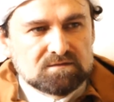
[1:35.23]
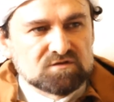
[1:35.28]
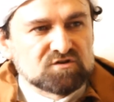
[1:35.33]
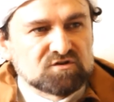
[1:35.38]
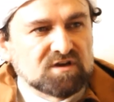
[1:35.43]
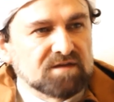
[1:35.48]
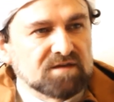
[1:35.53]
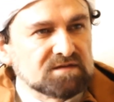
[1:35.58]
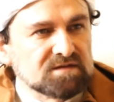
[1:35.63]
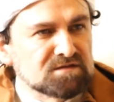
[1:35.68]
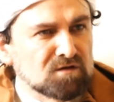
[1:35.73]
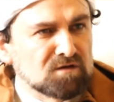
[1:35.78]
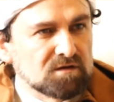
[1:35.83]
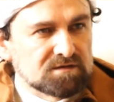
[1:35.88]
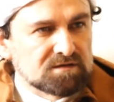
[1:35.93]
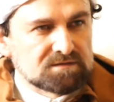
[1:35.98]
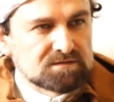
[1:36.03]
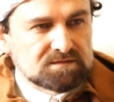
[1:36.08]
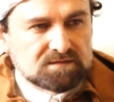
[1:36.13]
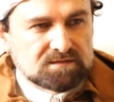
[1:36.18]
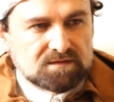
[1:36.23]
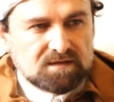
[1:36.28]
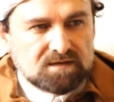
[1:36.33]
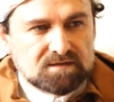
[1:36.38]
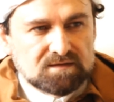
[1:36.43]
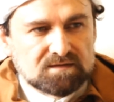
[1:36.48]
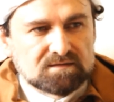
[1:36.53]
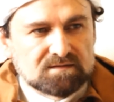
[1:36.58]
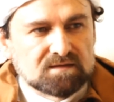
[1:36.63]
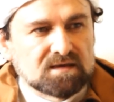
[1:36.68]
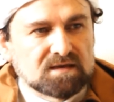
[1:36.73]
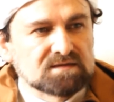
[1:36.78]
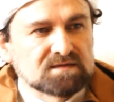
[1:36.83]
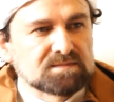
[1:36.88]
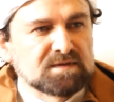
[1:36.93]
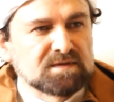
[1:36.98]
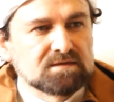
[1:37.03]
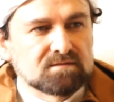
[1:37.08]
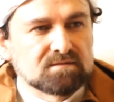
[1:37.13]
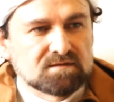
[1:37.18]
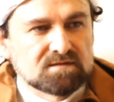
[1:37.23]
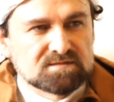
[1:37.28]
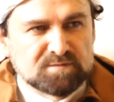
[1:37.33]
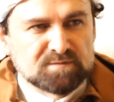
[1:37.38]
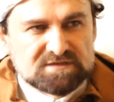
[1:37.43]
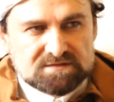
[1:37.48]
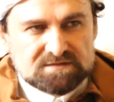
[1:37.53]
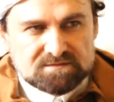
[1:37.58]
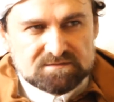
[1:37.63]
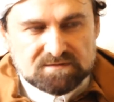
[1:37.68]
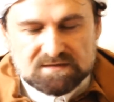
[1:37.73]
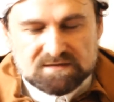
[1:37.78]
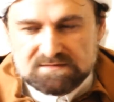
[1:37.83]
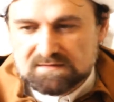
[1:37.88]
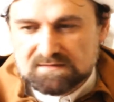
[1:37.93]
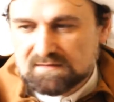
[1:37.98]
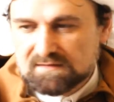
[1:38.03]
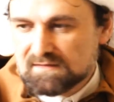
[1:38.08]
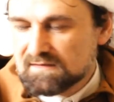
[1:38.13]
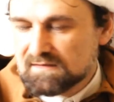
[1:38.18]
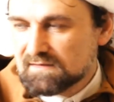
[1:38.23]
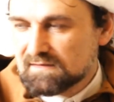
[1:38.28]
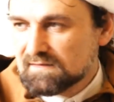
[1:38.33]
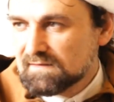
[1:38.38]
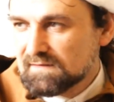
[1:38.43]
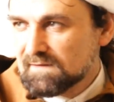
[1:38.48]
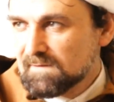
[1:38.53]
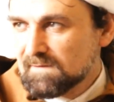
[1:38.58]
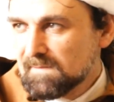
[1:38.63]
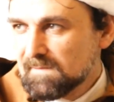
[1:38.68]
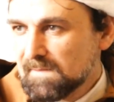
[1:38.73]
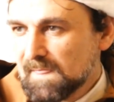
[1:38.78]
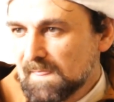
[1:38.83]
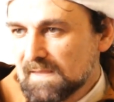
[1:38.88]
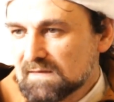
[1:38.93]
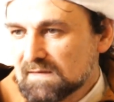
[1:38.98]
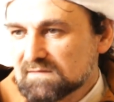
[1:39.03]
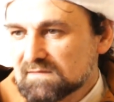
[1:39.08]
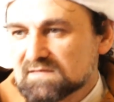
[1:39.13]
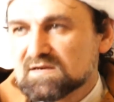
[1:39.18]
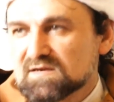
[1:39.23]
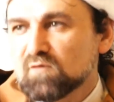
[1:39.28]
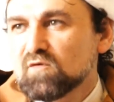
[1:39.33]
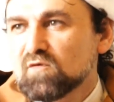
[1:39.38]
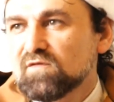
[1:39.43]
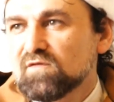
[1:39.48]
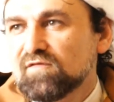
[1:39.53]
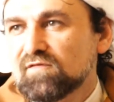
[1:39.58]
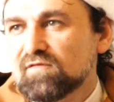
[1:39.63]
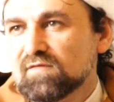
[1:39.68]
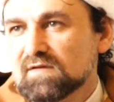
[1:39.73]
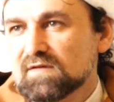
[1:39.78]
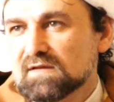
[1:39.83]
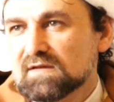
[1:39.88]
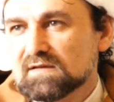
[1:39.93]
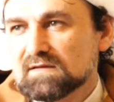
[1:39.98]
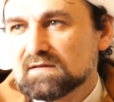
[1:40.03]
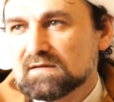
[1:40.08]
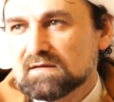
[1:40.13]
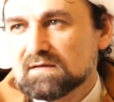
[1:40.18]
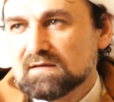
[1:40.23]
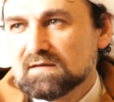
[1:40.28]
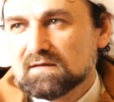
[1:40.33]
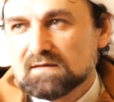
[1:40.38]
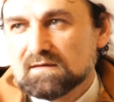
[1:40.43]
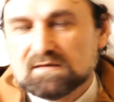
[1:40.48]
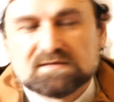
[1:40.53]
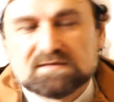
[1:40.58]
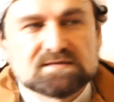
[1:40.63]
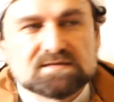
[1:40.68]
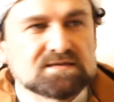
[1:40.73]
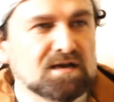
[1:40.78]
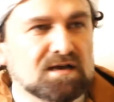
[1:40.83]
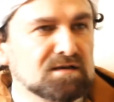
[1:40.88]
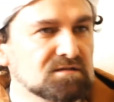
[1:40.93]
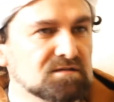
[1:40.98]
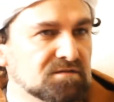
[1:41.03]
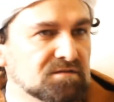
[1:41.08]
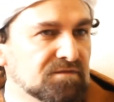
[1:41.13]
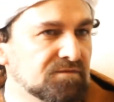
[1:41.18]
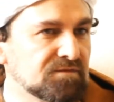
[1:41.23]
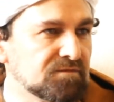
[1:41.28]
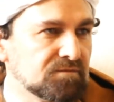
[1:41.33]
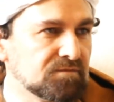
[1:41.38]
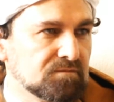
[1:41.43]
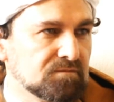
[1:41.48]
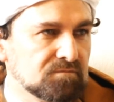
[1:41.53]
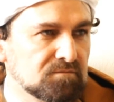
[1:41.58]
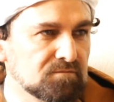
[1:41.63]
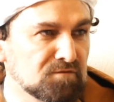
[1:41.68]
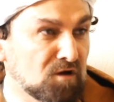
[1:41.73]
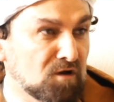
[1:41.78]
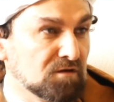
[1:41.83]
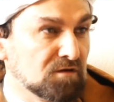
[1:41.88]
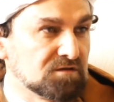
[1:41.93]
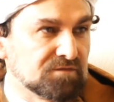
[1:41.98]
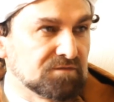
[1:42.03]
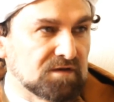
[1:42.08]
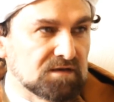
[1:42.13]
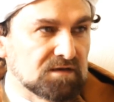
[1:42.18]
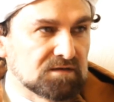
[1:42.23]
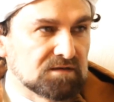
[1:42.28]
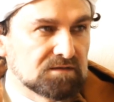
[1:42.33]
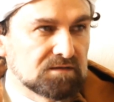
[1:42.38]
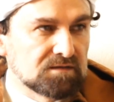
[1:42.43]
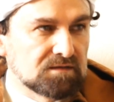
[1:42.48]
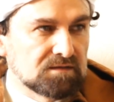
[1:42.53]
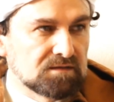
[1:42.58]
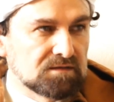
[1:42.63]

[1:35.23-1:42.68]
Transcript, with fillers: to share this knowledge that it has been transmitted to us. Tasawuf is the science of knowledge of Allah.